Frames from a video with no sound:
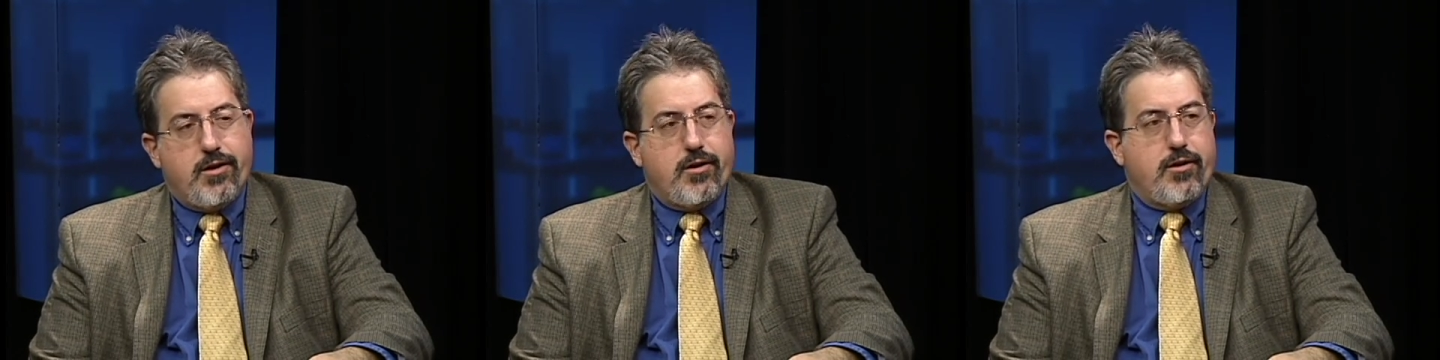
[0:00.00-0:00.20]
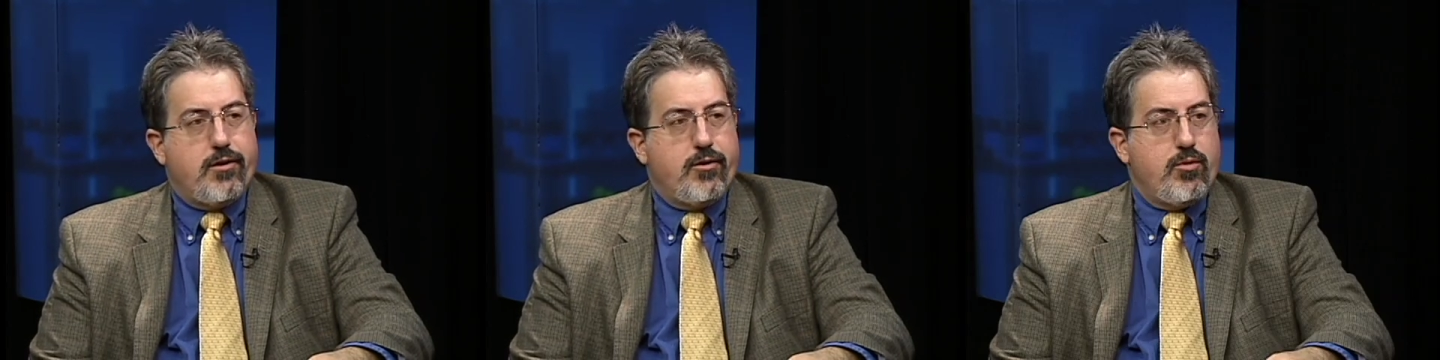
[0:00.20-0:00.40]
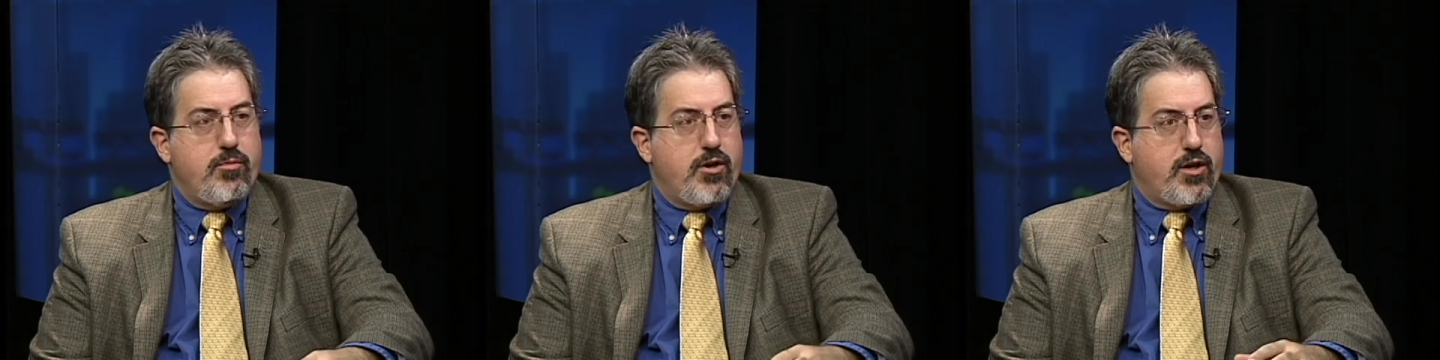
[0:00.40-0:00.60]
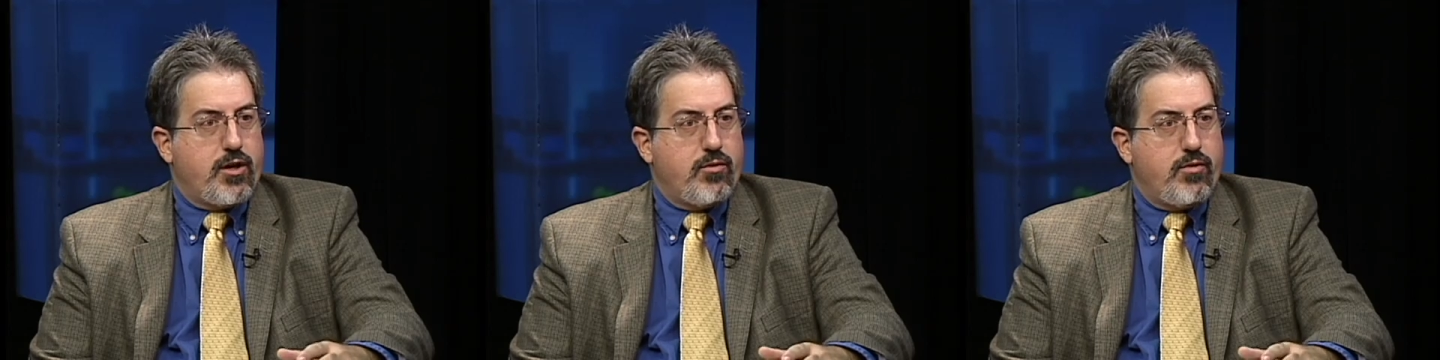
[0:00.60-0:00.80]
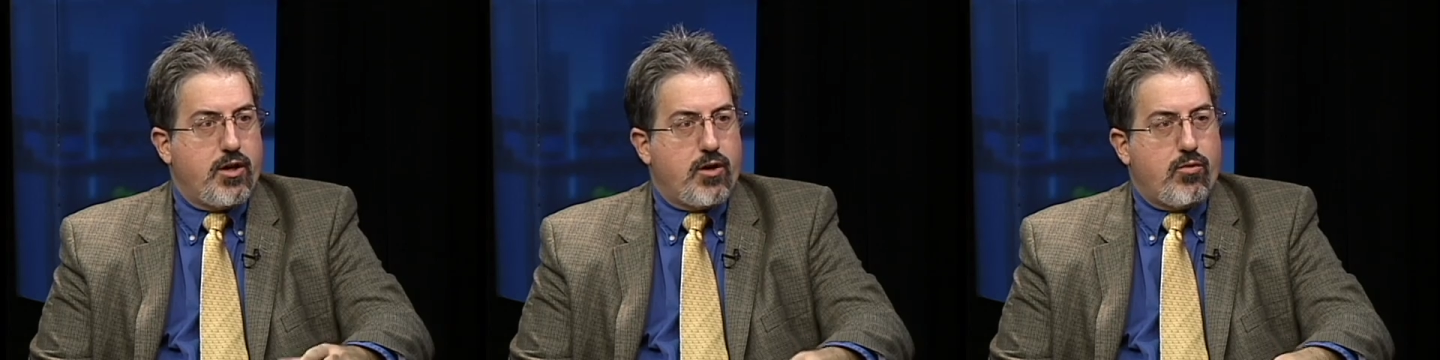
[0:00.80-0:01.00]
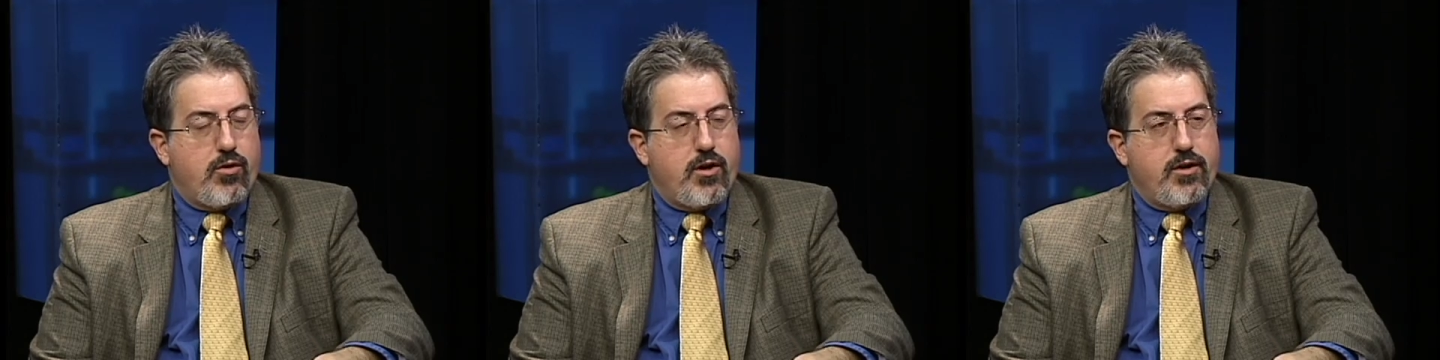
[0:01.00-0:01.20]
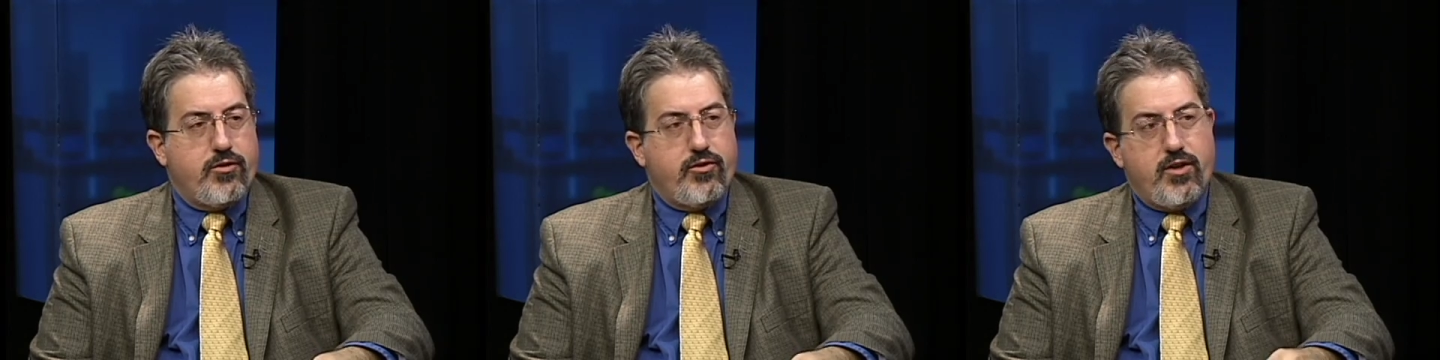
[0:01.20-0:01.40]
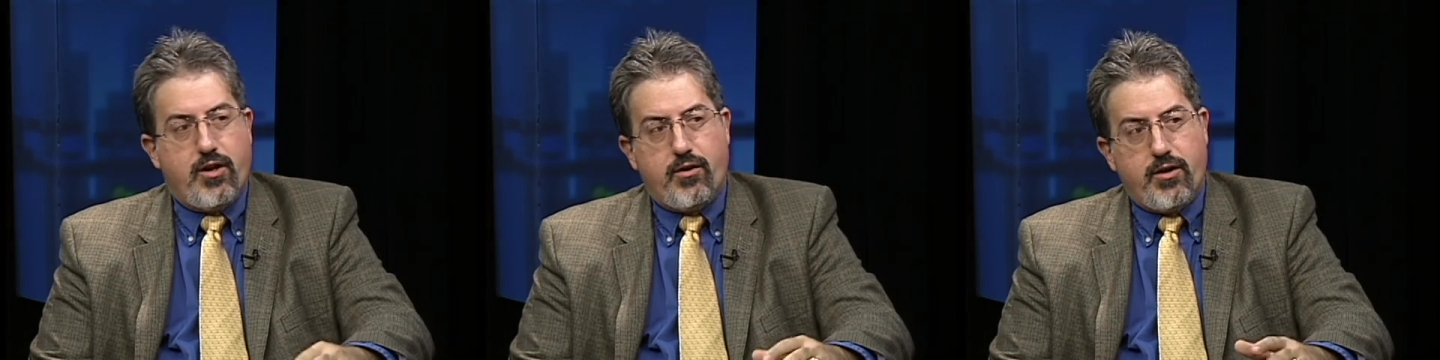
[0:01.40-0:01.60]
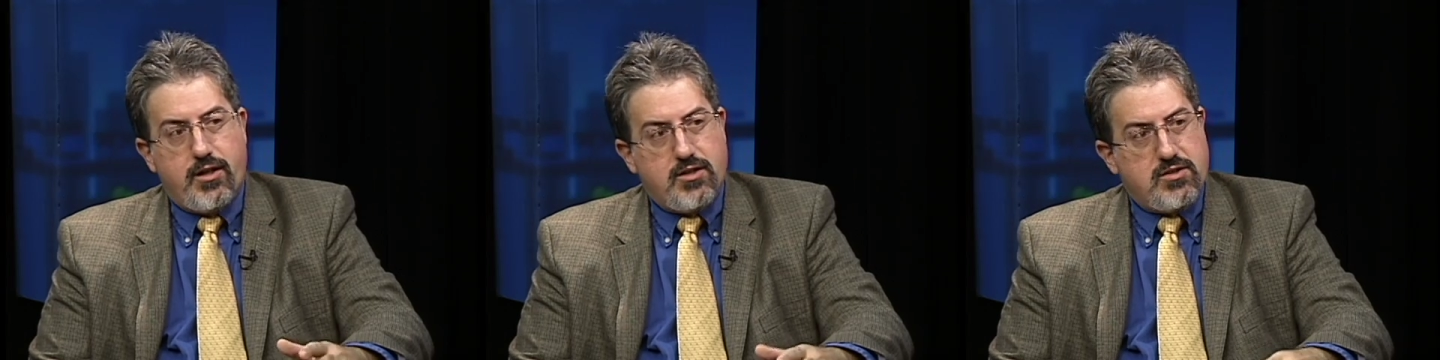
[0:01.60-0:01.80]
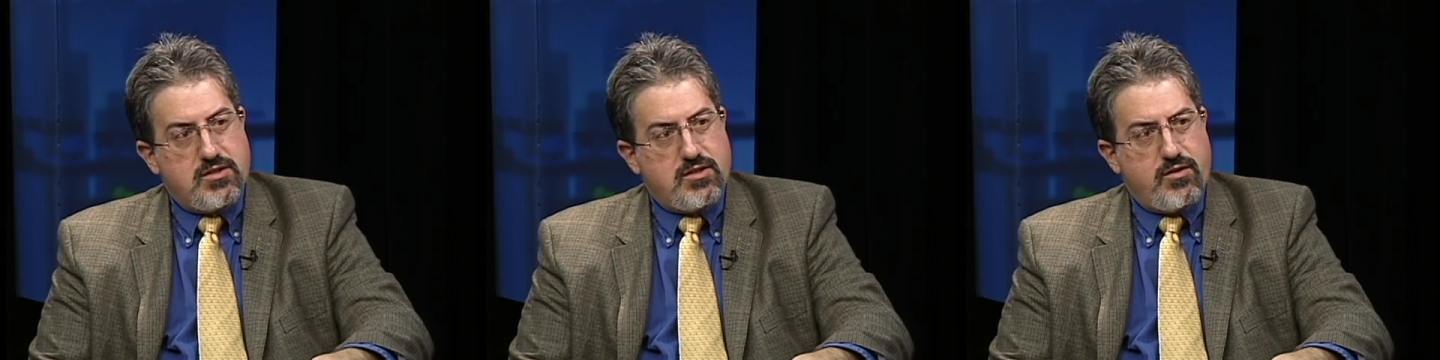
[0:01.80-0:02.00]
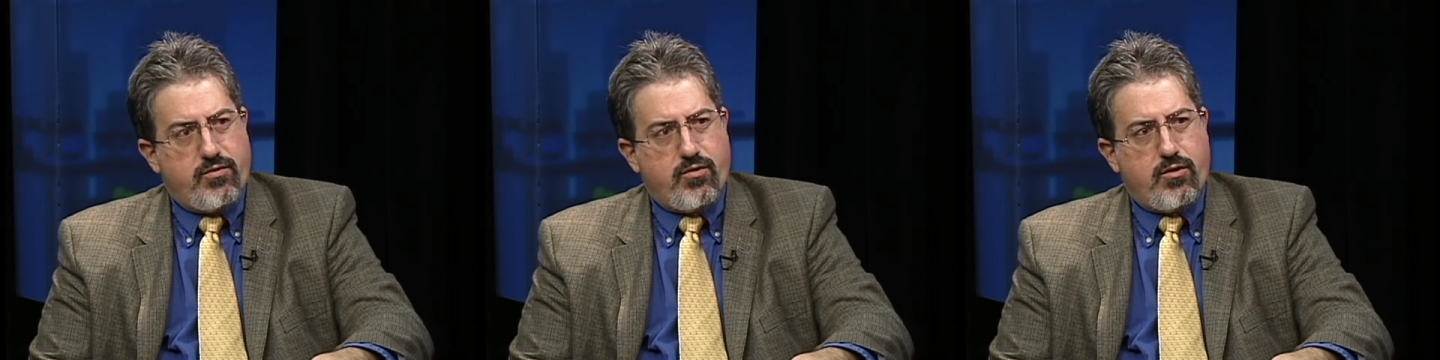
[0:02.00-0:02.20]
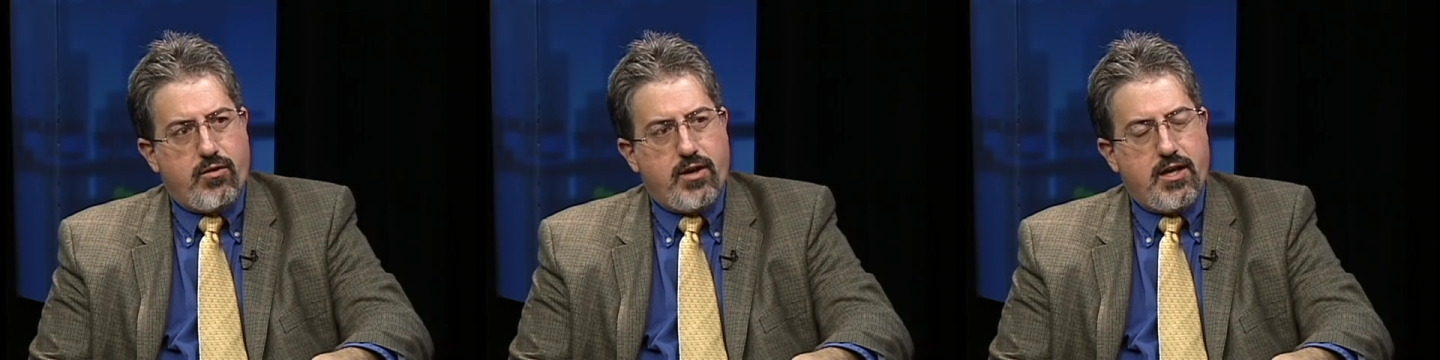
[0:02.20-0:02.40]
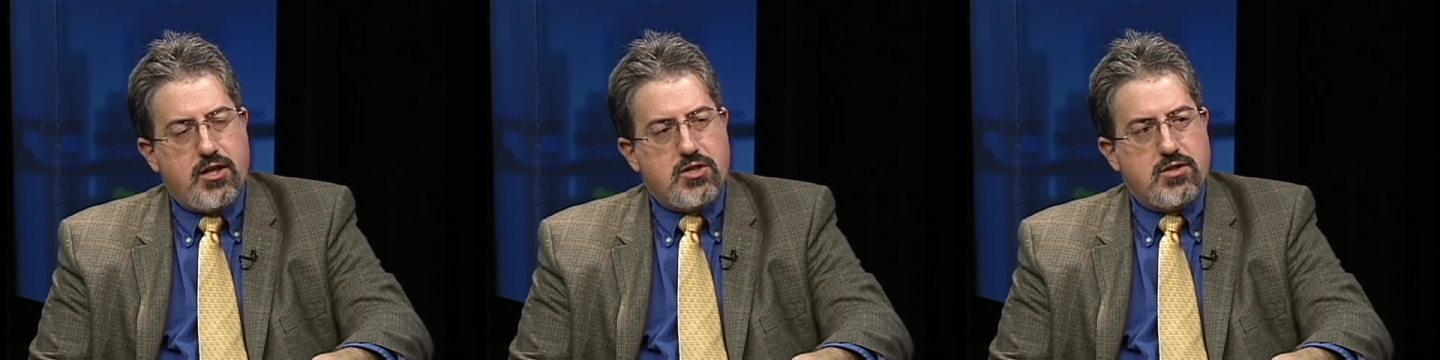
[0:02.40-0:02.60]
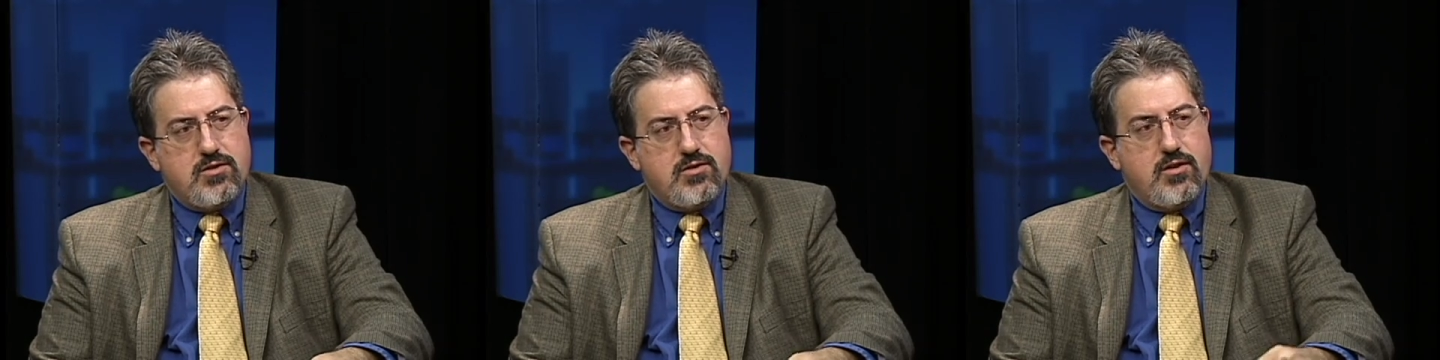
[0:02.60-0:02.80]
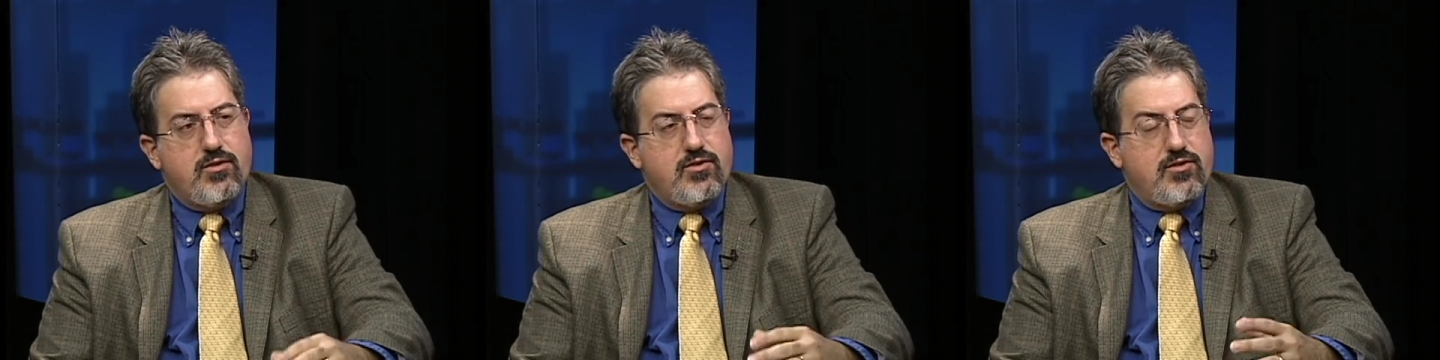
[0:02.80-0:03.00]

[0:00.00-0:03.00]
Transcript: uh, the American Red Cross, the Area Agency for Aging,